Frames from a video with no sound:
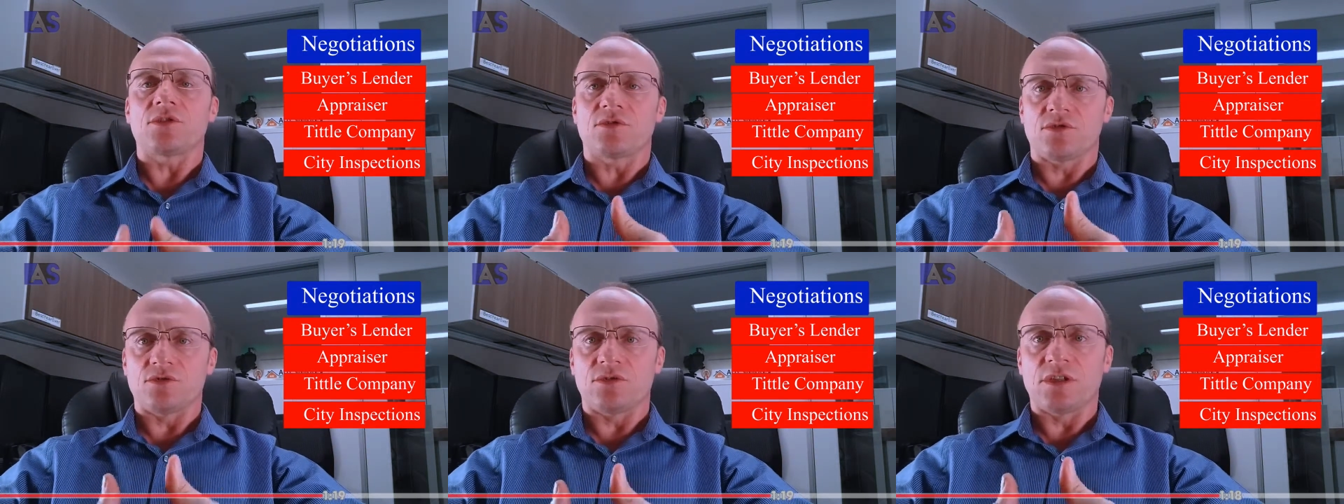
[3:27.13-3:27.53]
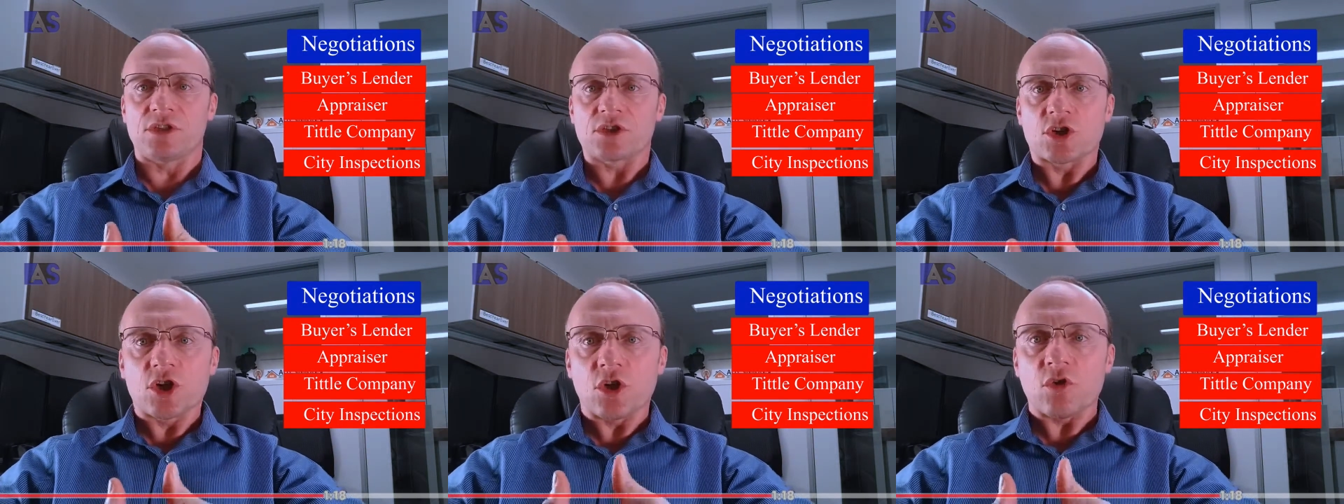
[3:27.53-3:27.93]
to
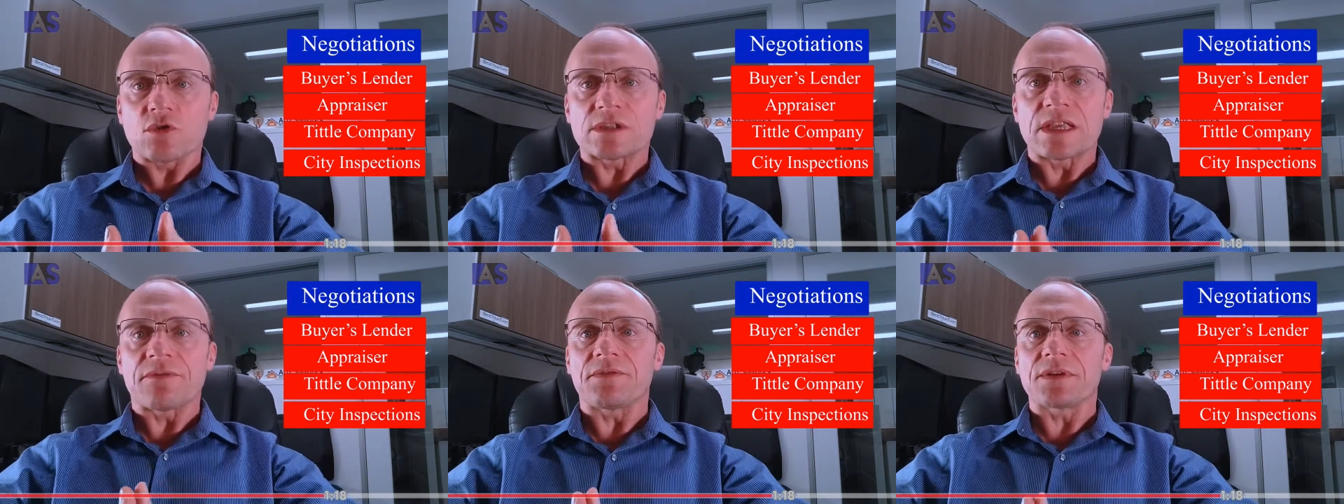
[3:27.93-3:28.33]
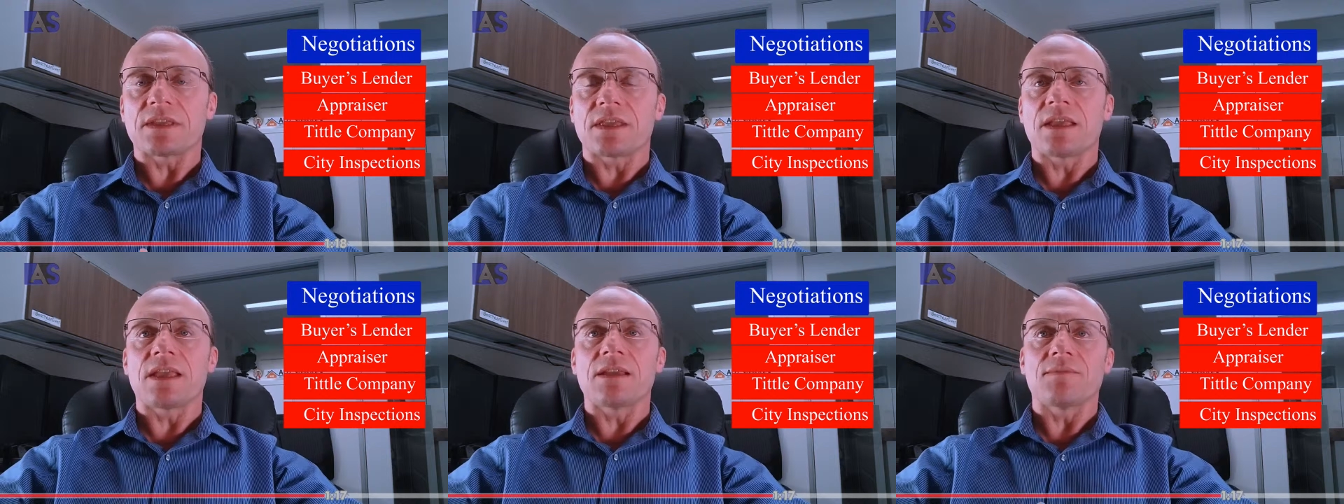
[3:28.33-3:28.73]
disclose
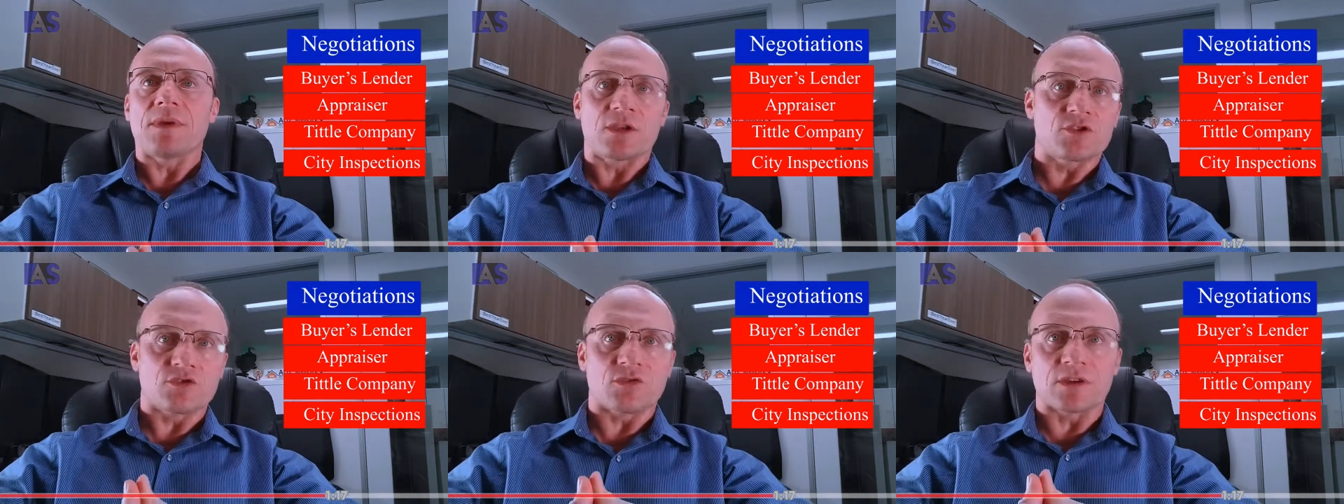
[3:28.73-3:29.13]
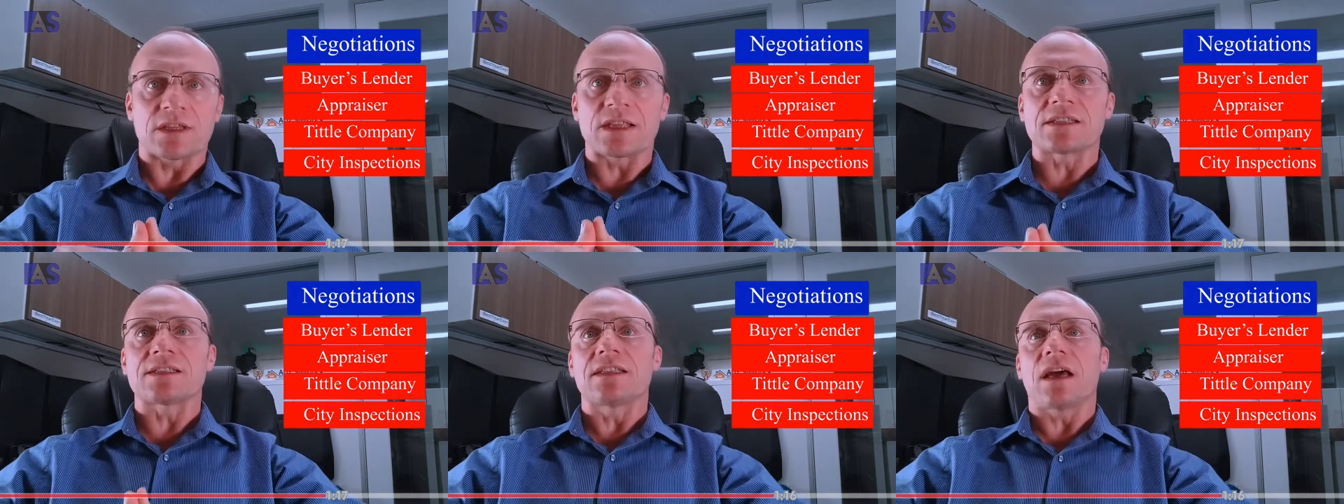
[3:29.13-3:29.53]
everything, make sure
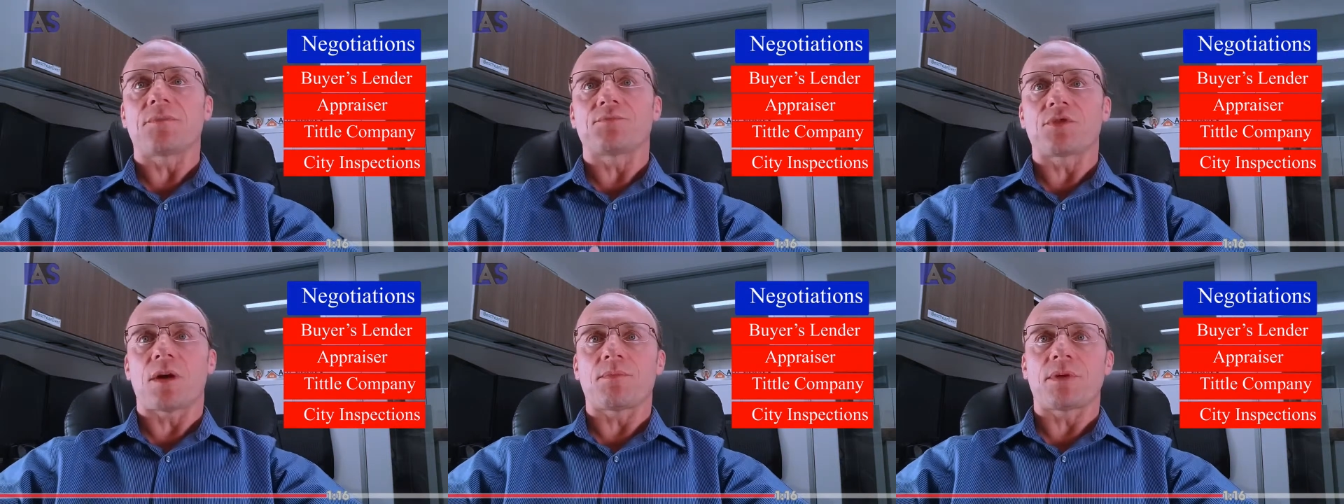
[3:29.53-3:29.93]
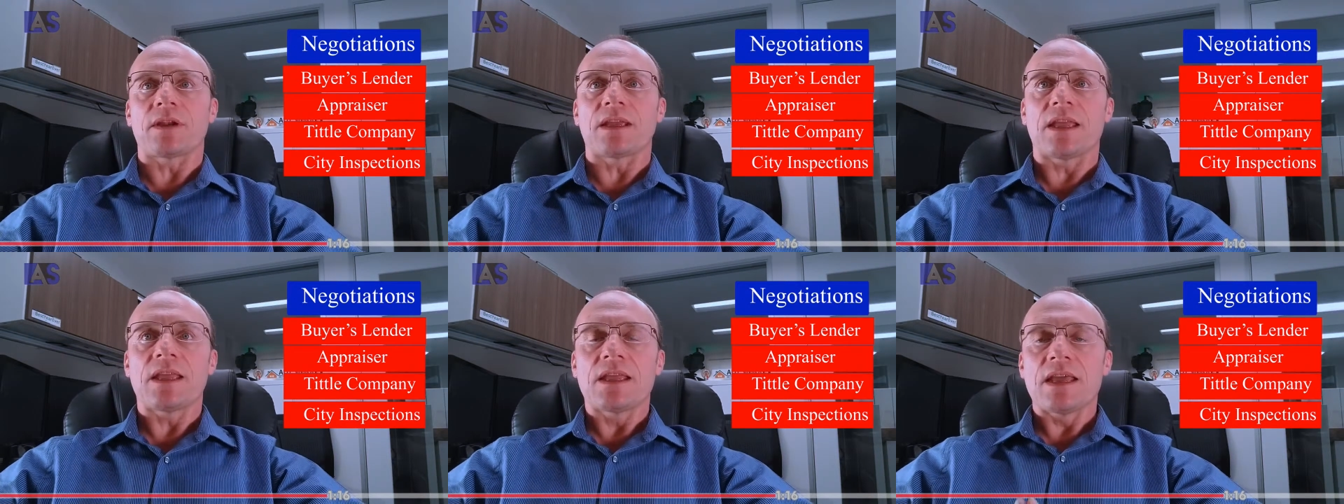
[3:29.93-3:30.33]
that's done
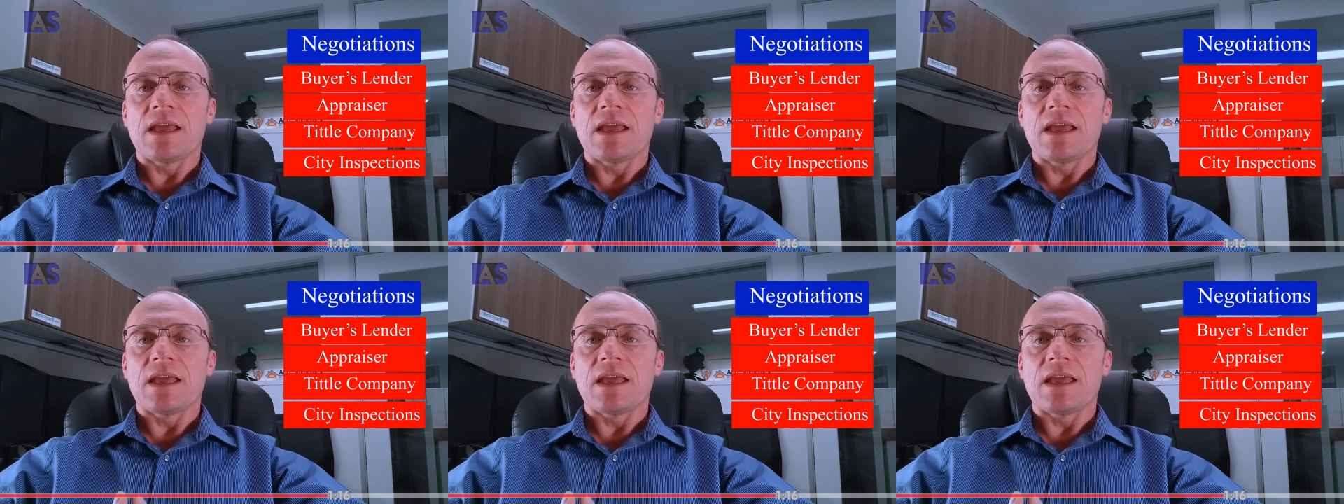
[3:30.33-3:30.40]
properly.